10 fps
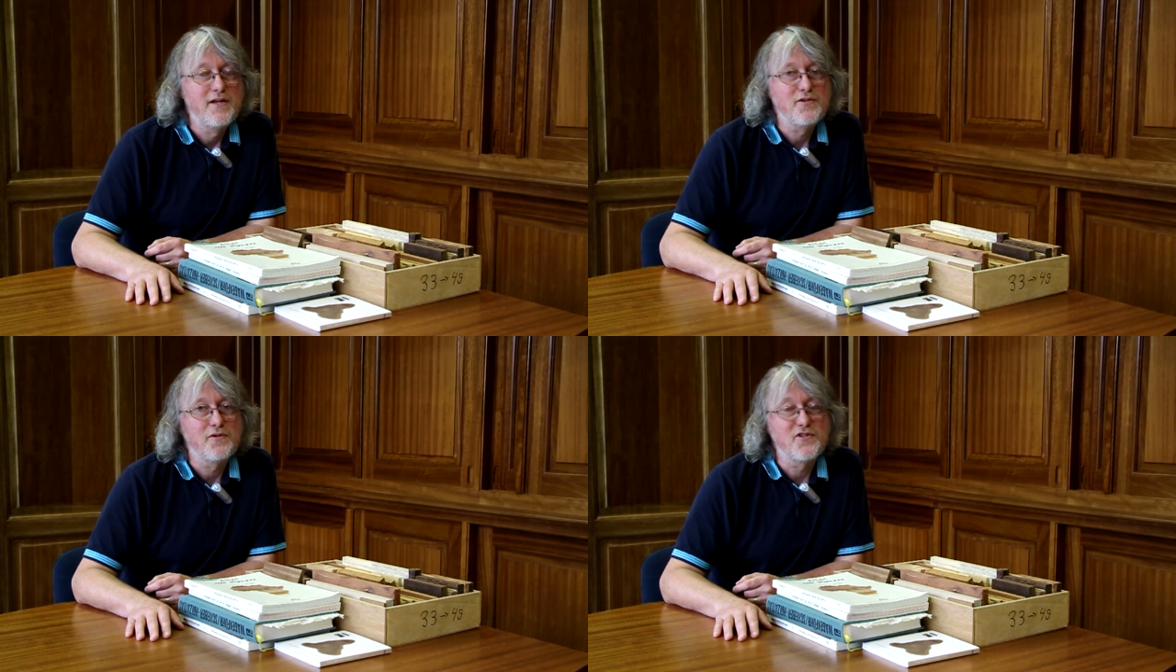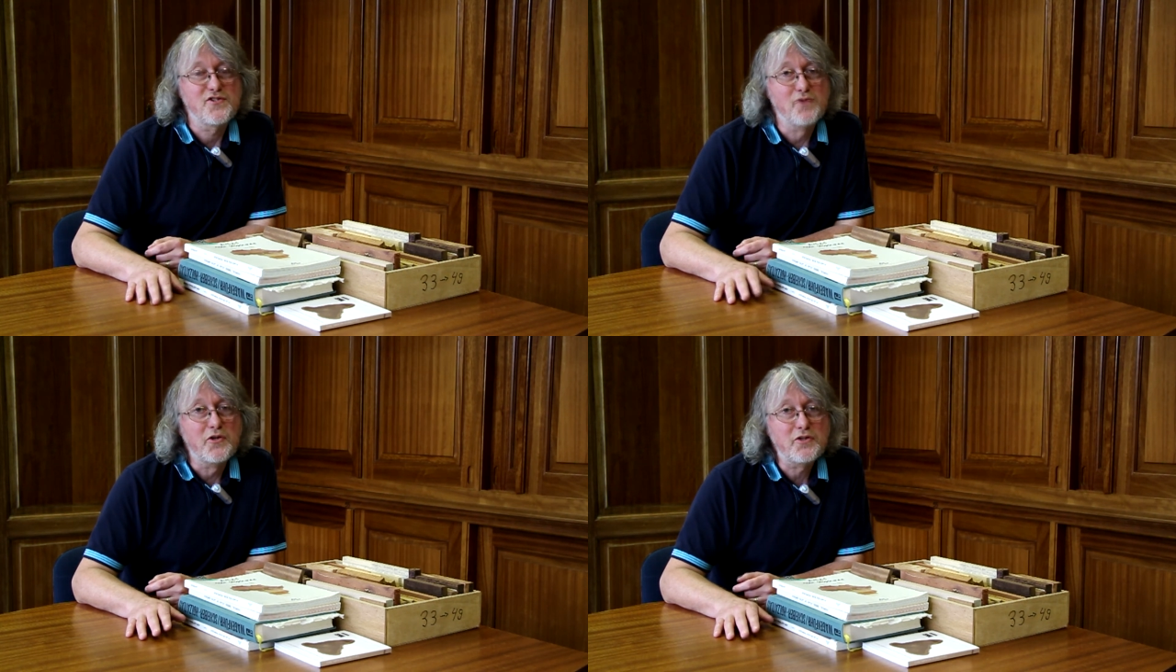So the
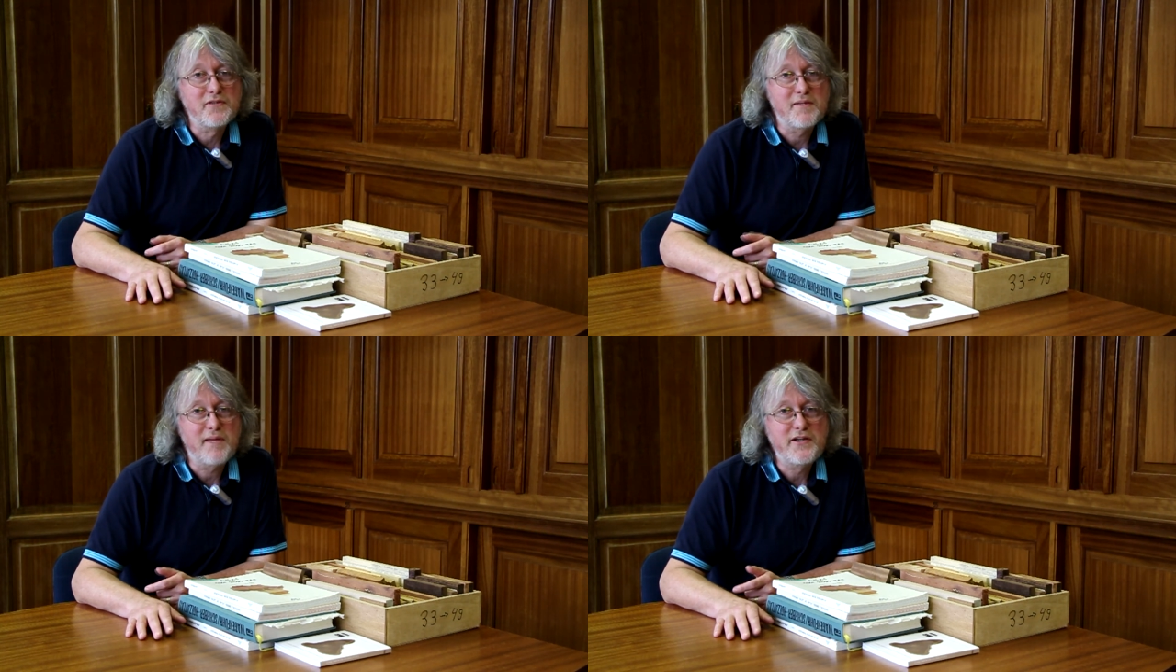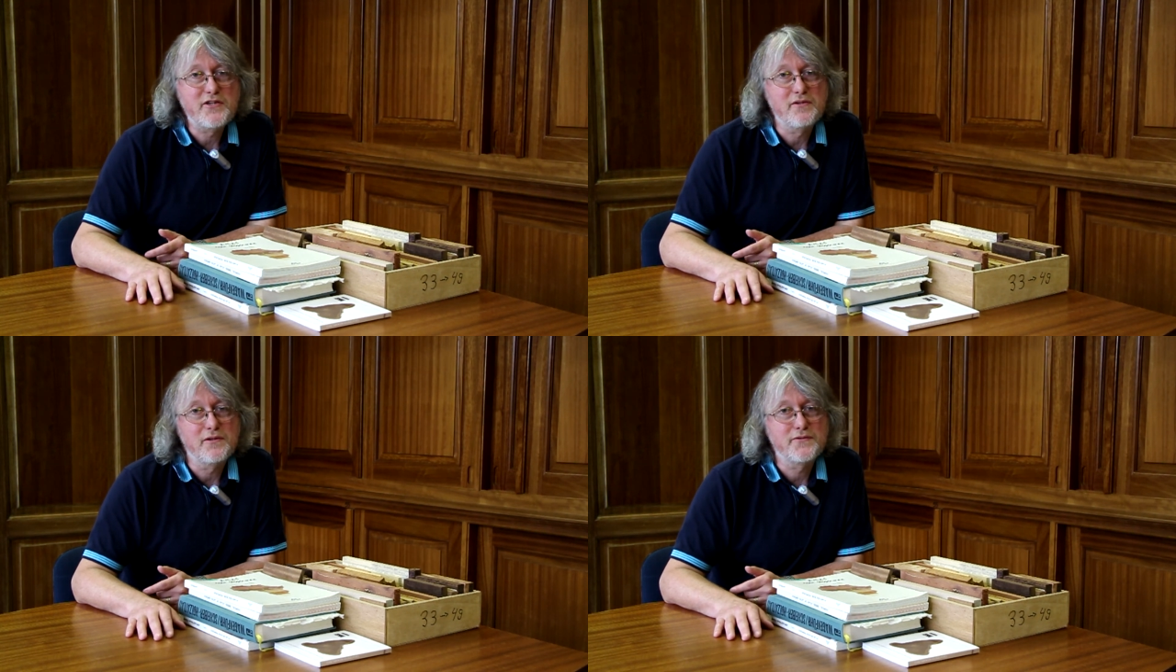social
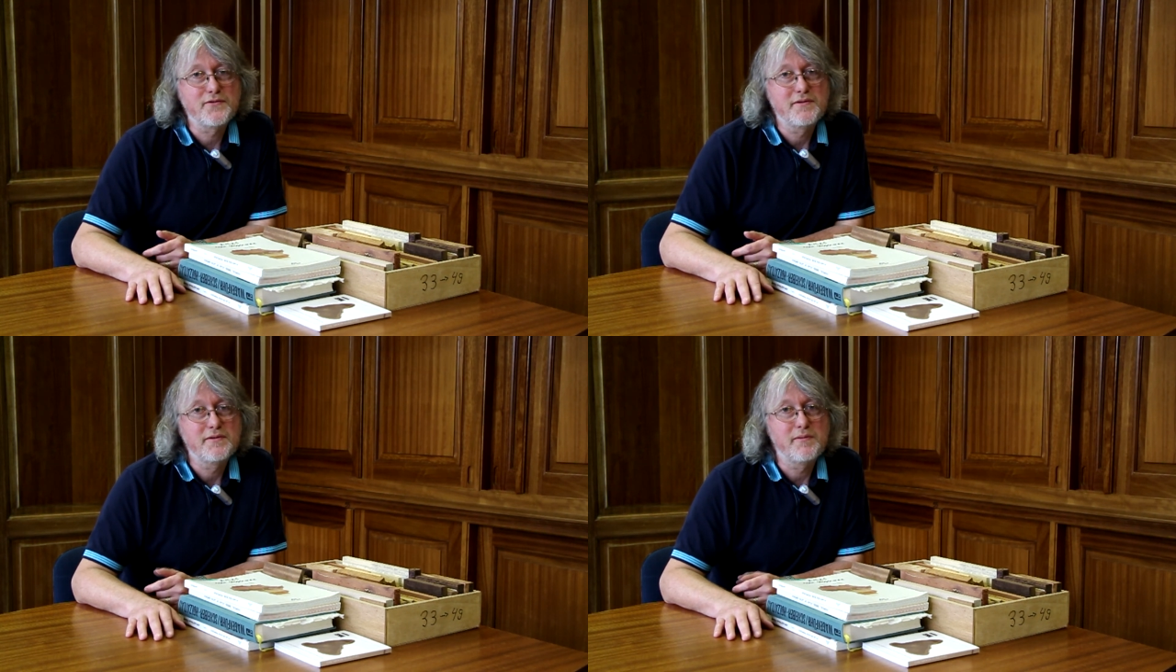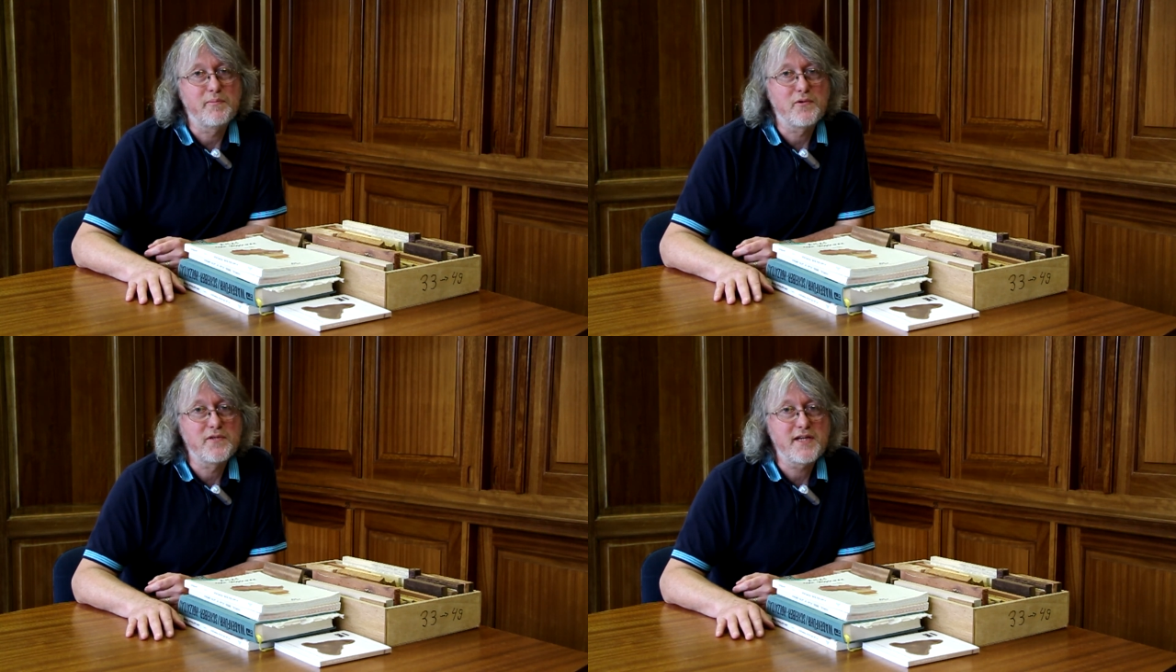dimension of the
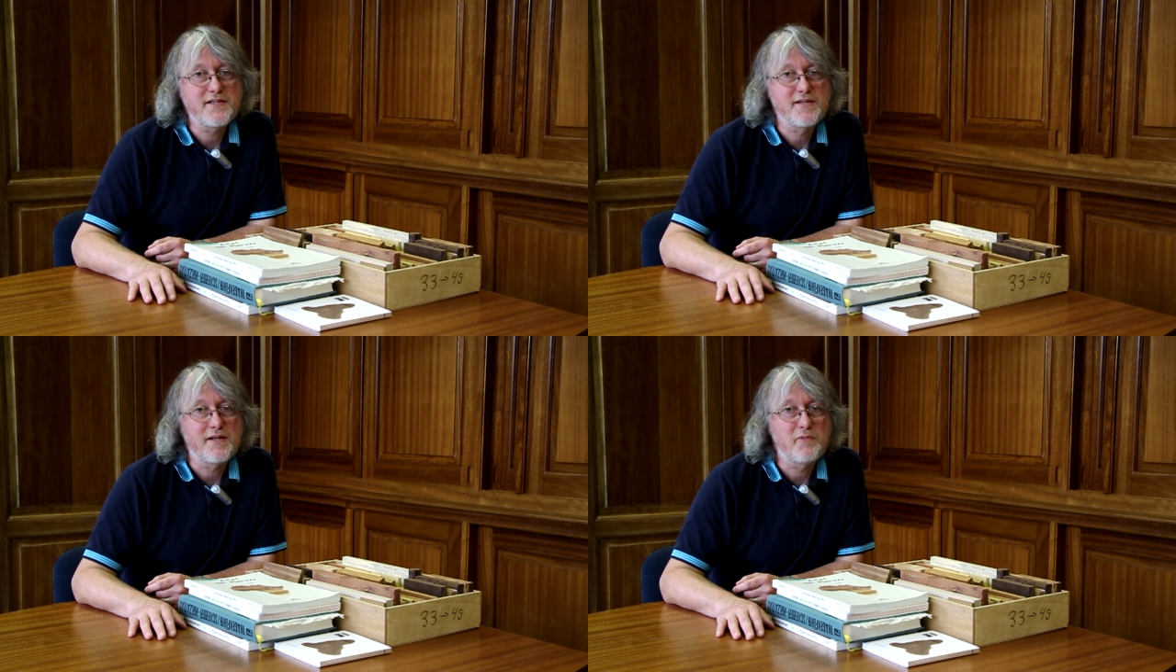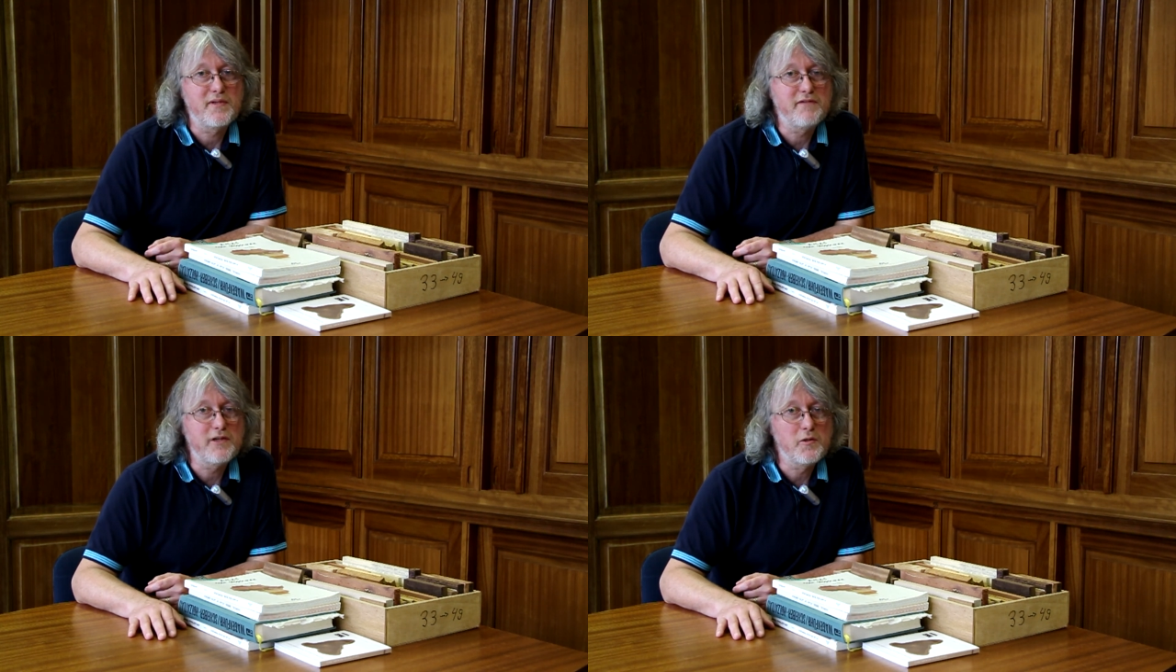projects that
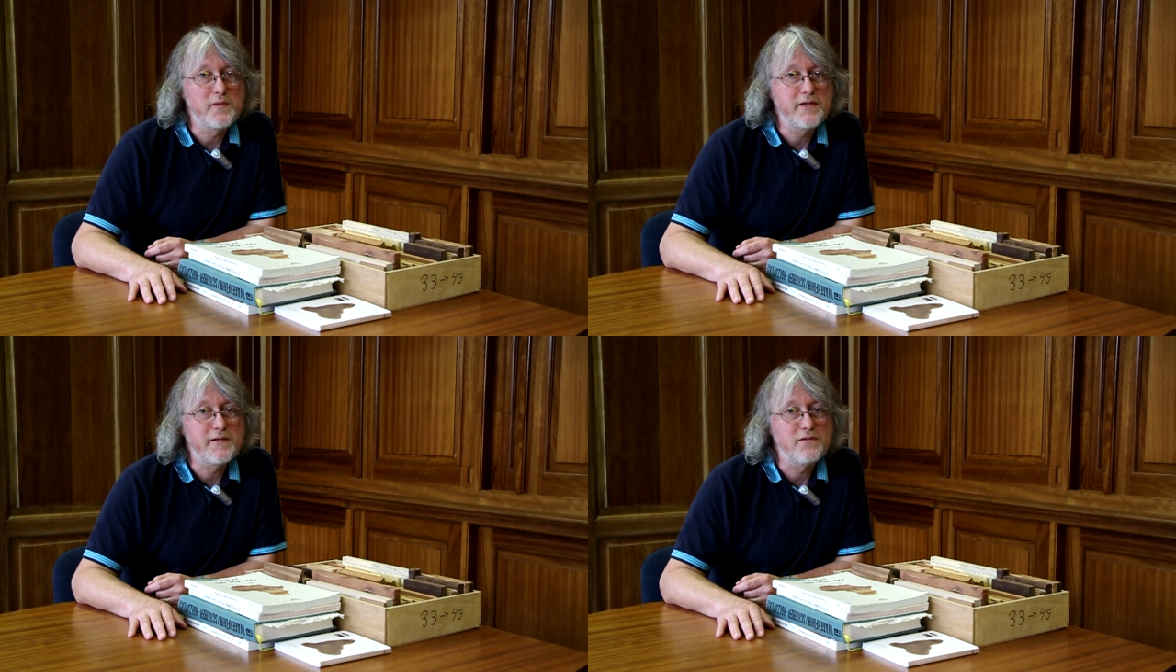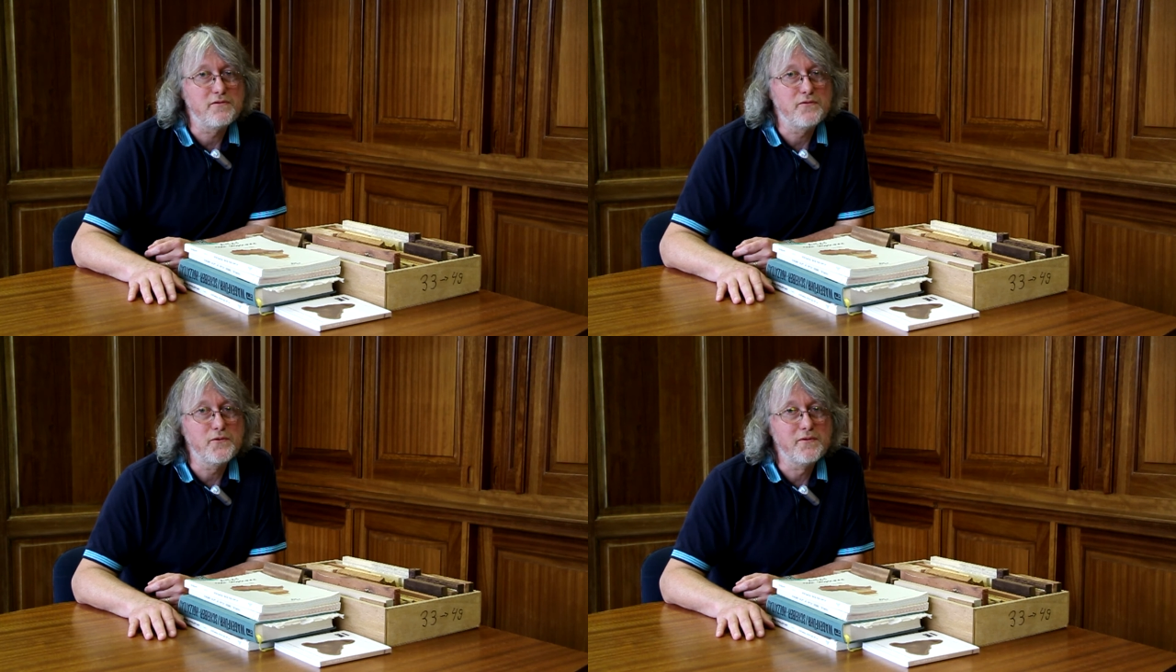we develop here in
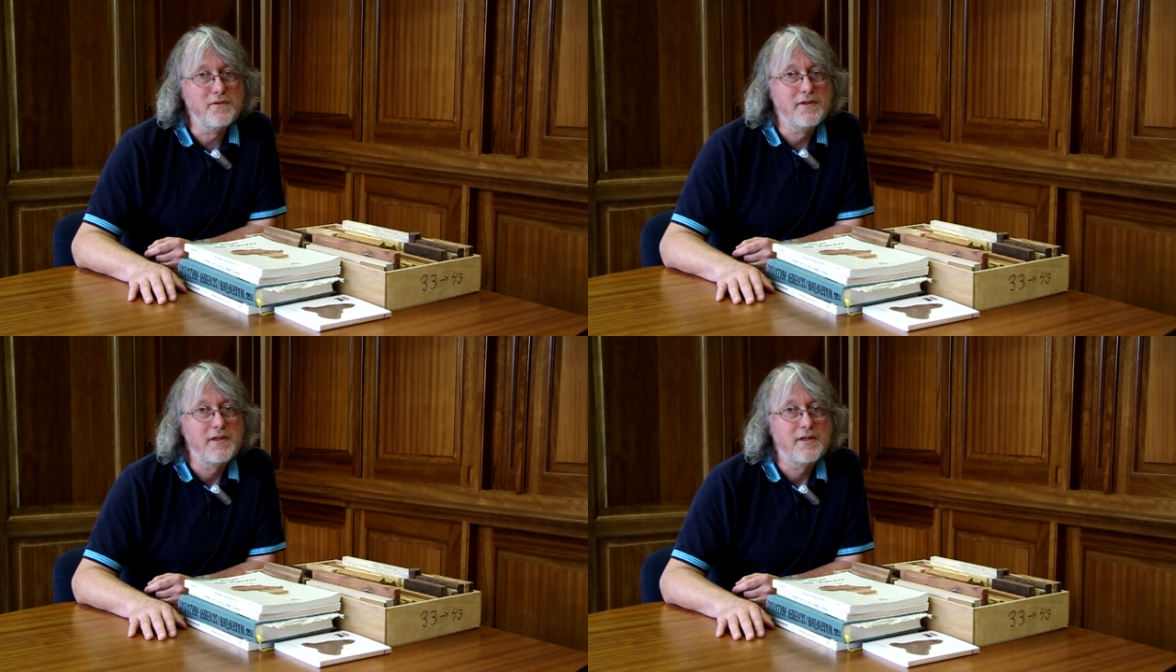Tervuren